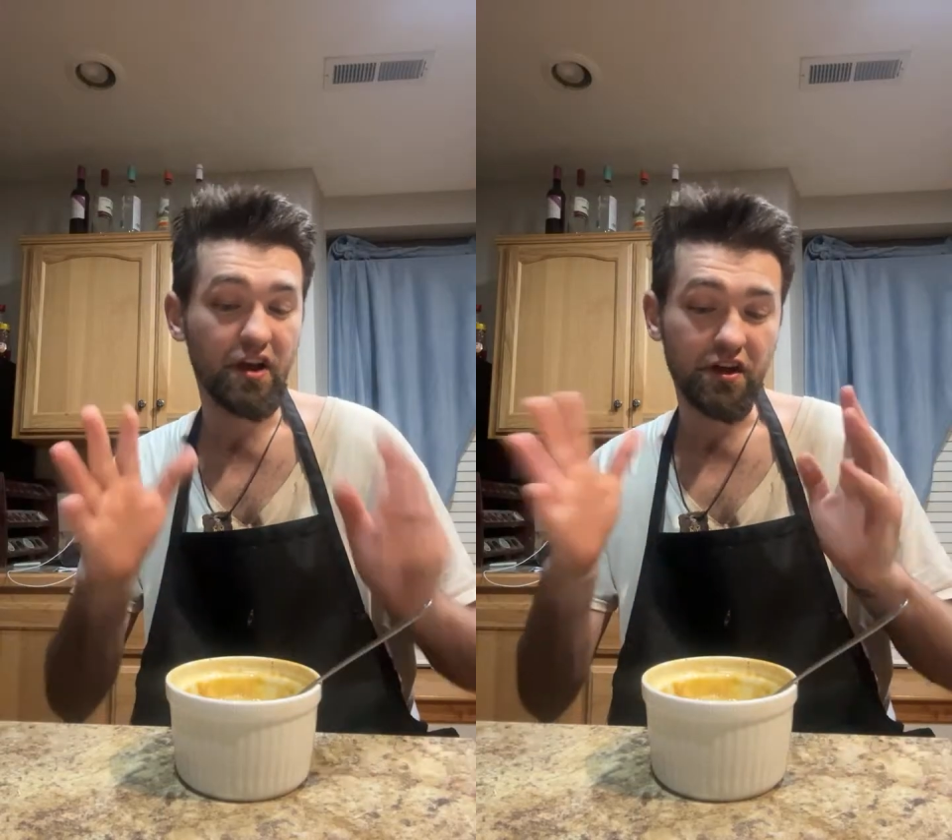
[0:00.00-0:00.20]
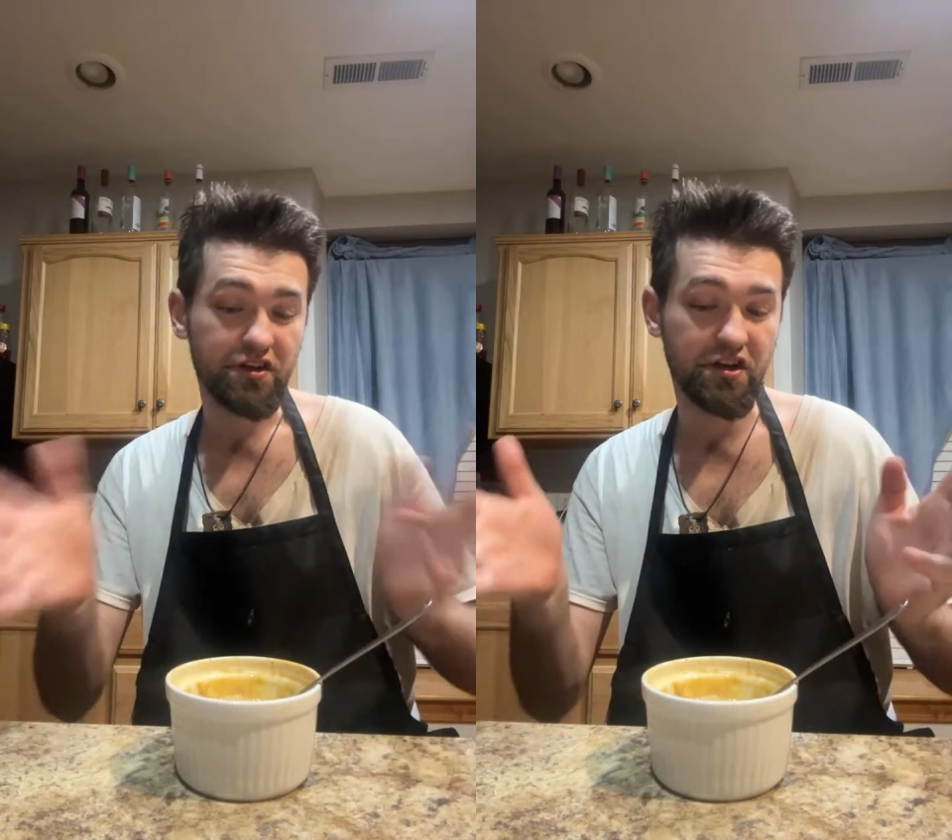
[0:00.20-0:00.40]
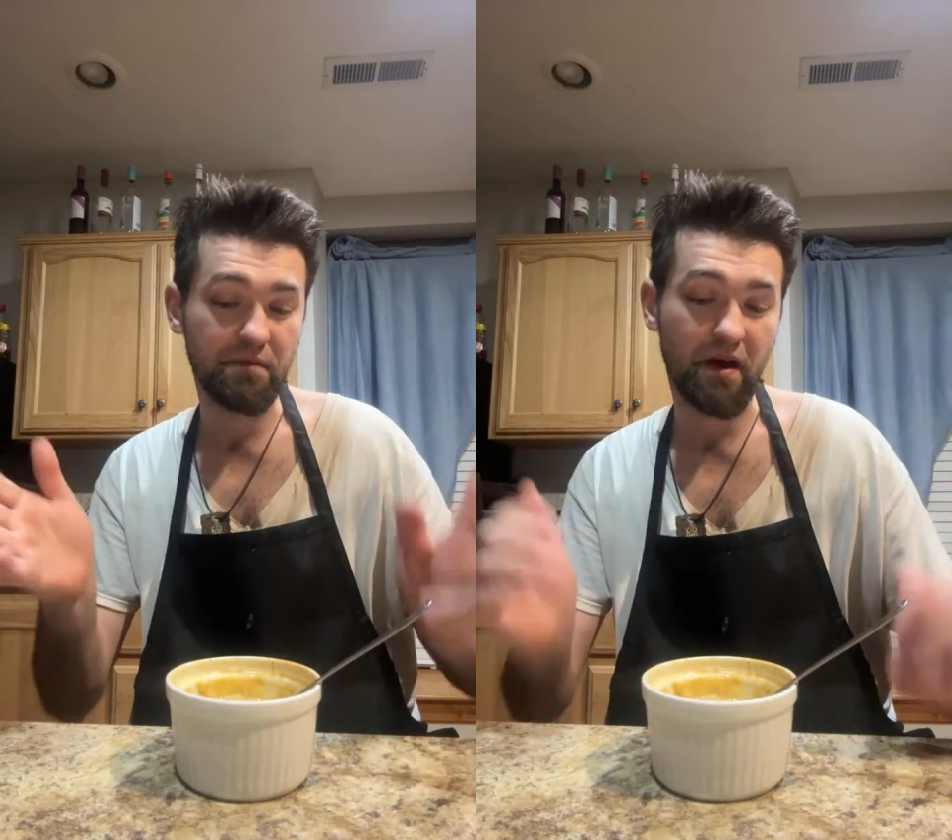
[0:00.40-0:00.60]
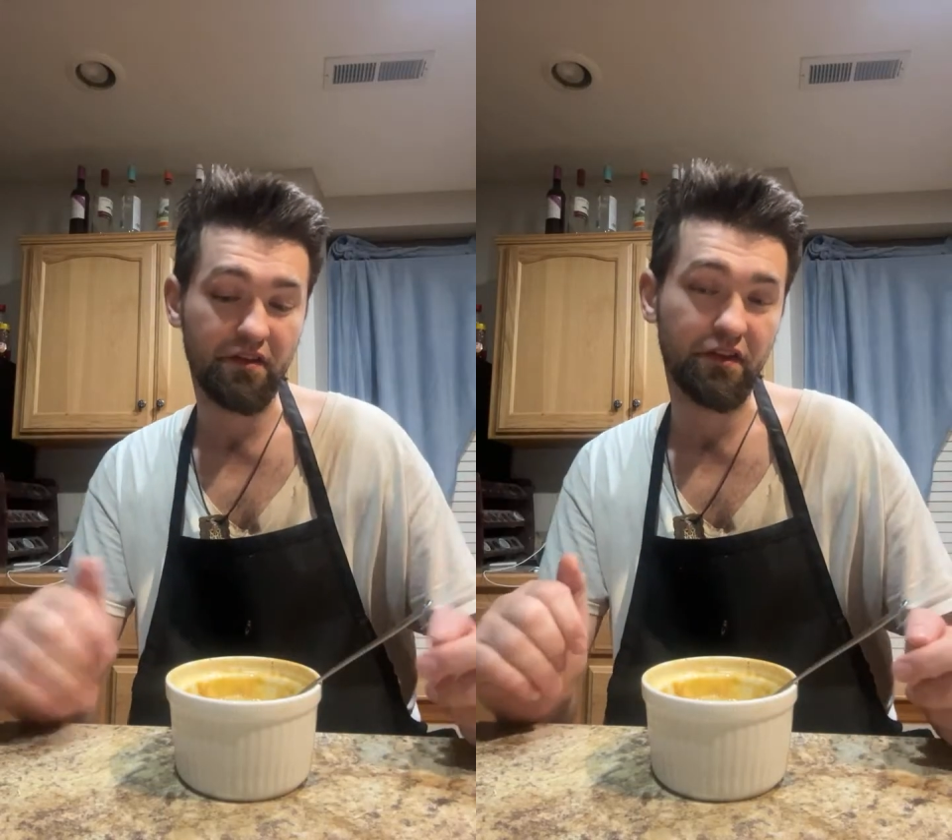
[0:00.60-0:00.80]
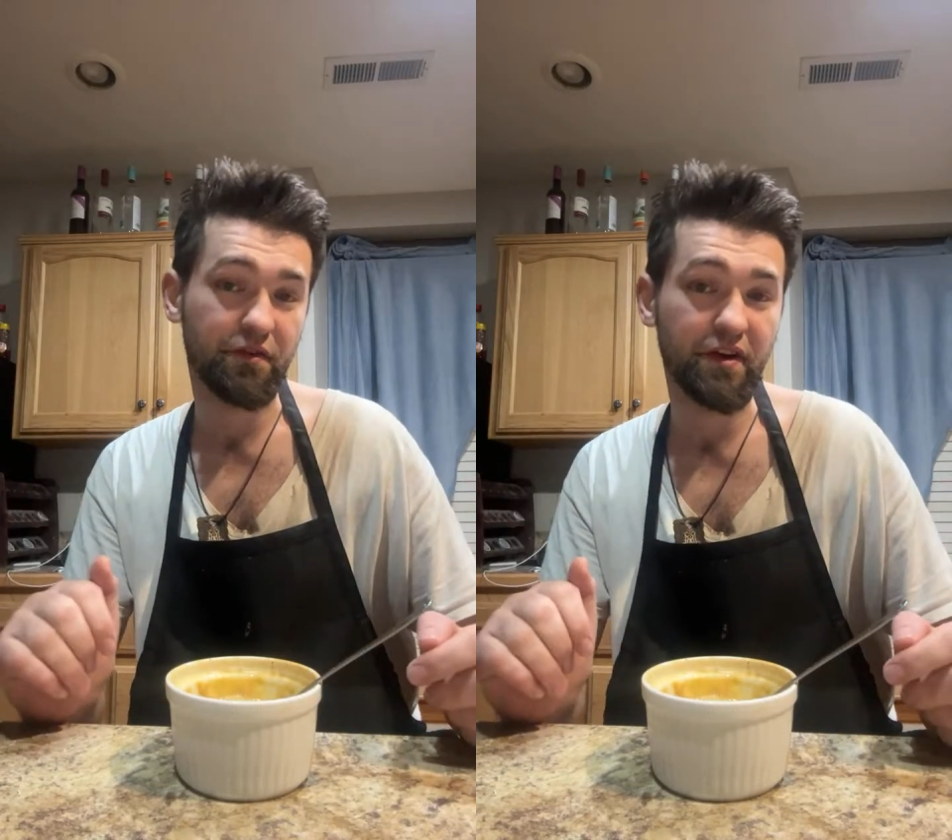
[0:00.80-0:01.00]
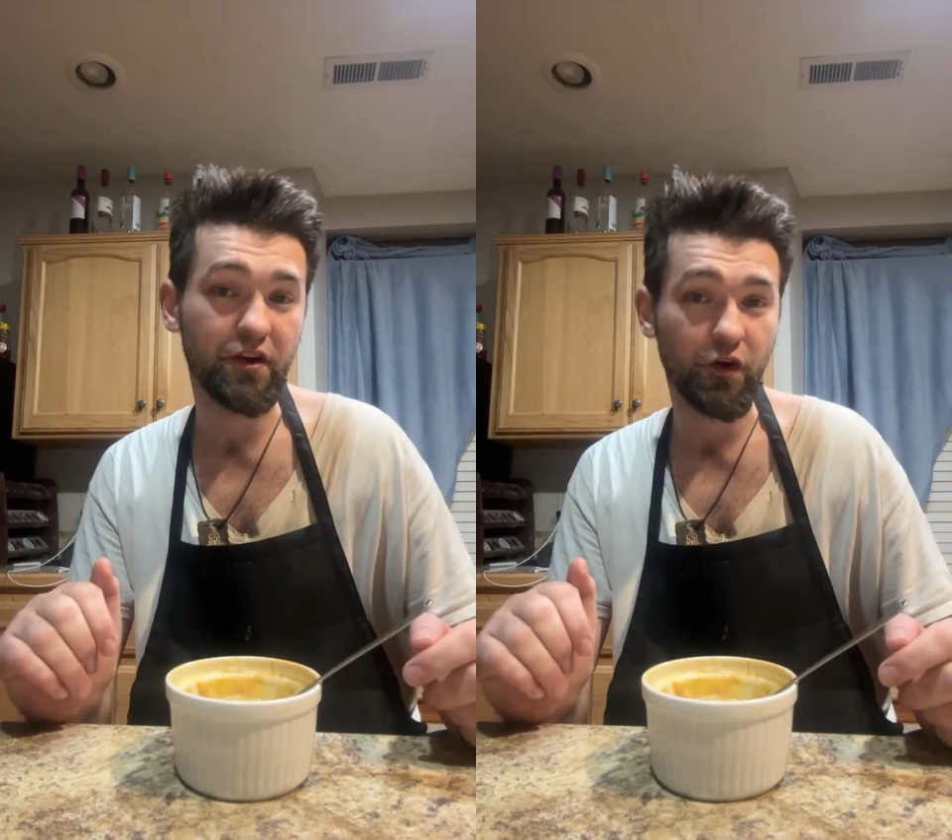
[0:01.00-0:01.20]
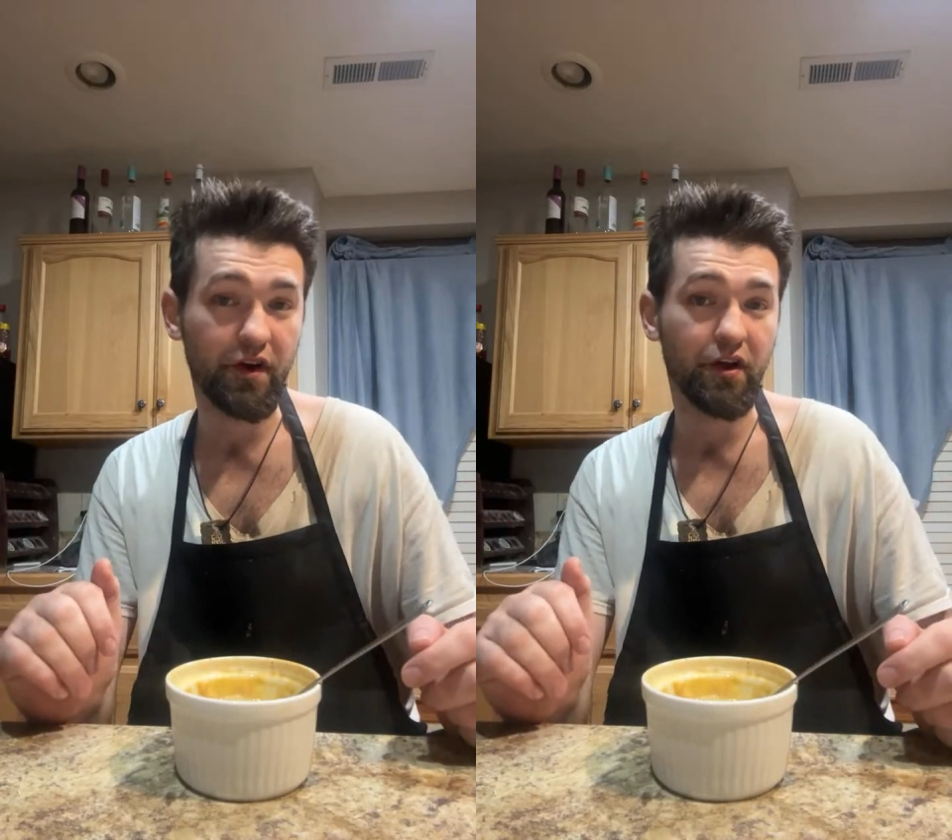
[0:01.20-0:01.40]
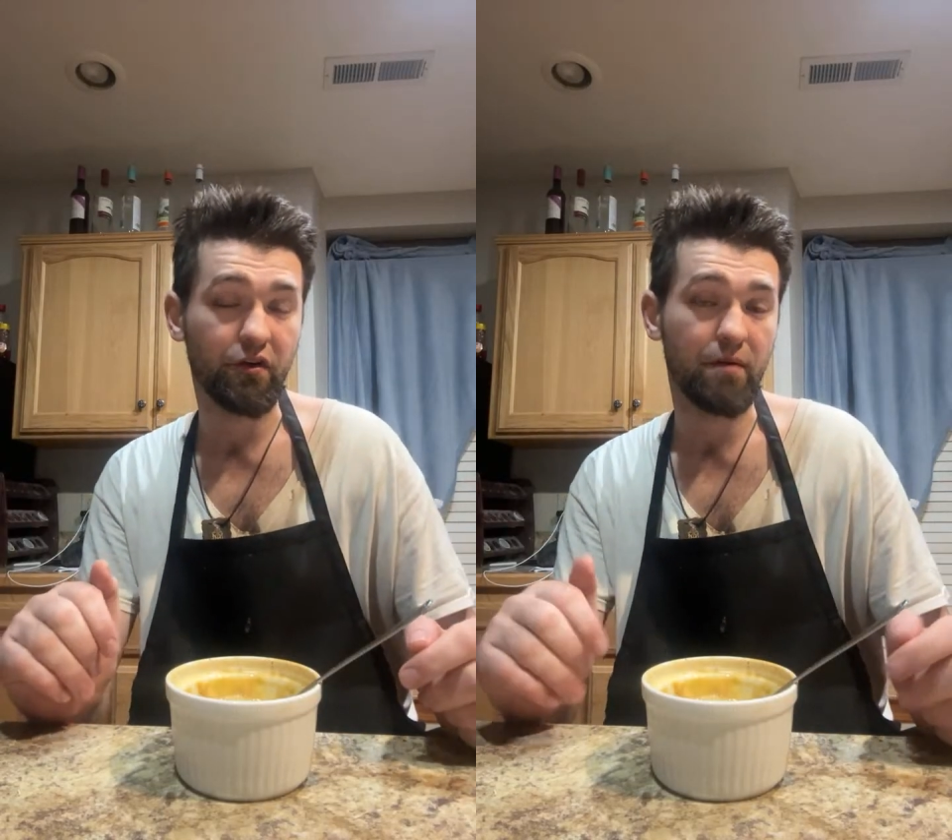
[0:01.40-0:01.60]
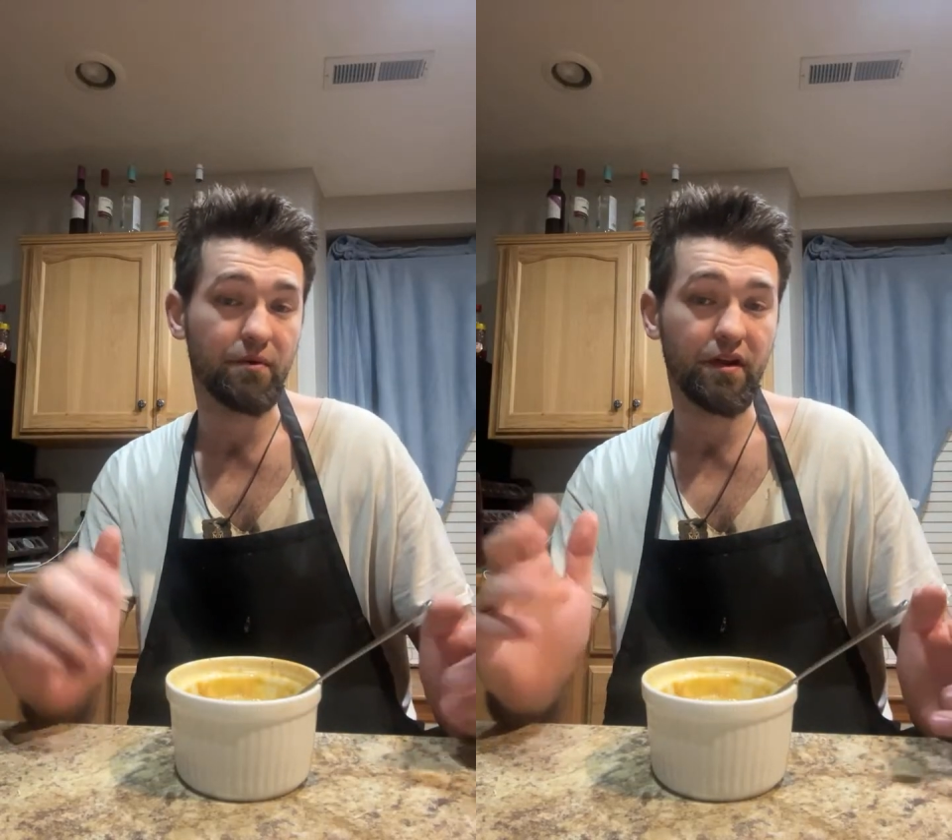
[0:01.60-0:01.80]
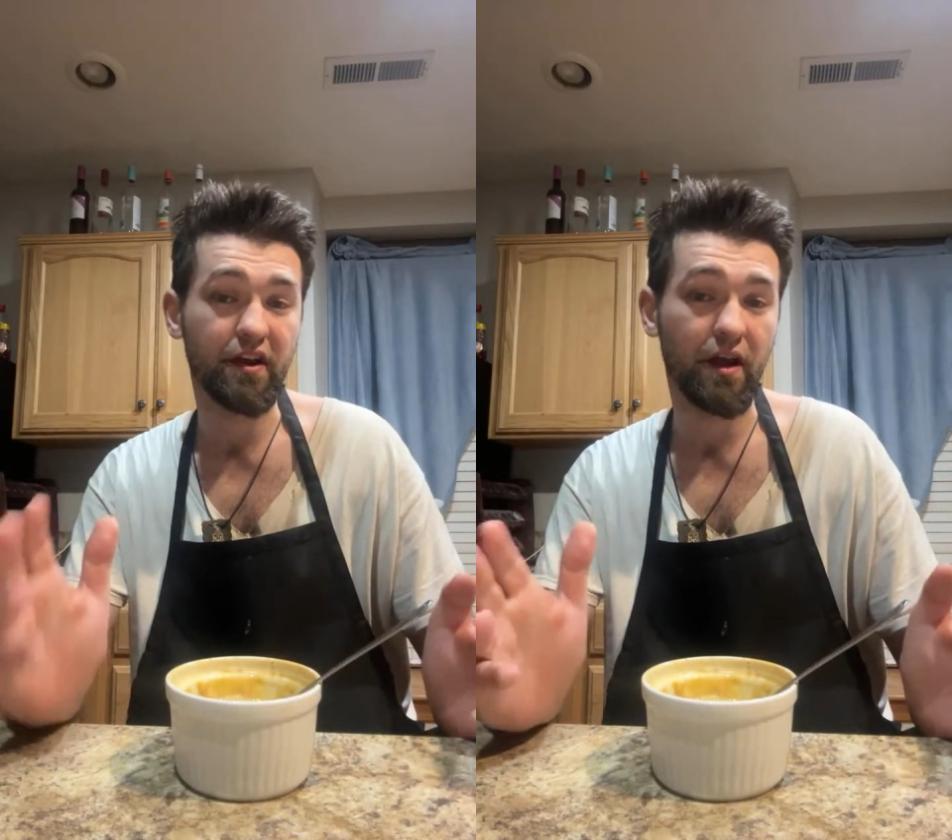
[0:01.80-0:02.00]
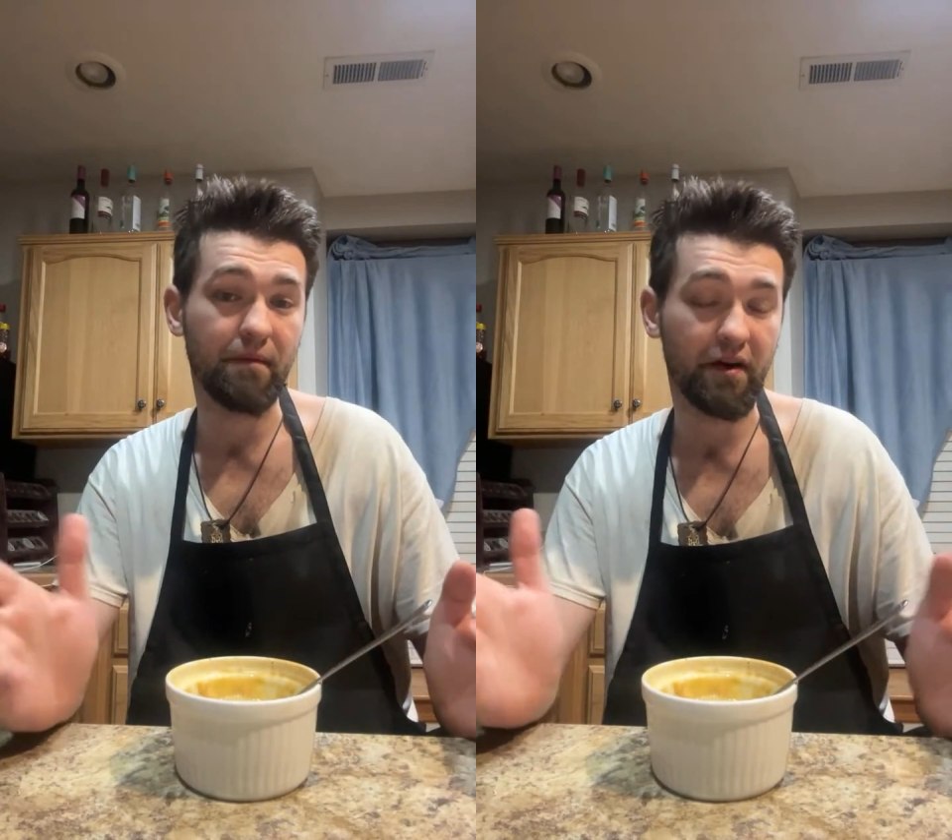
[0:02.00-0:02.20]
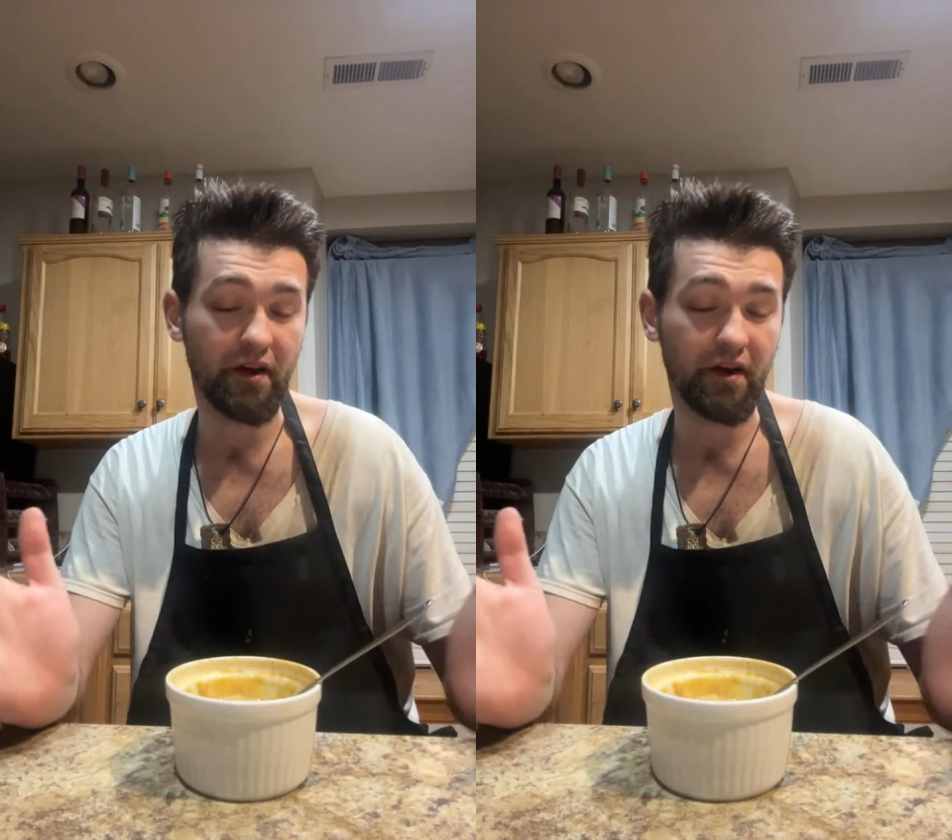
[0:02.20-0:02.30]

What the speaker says: cheat method 3-ingredient creme brulee came out,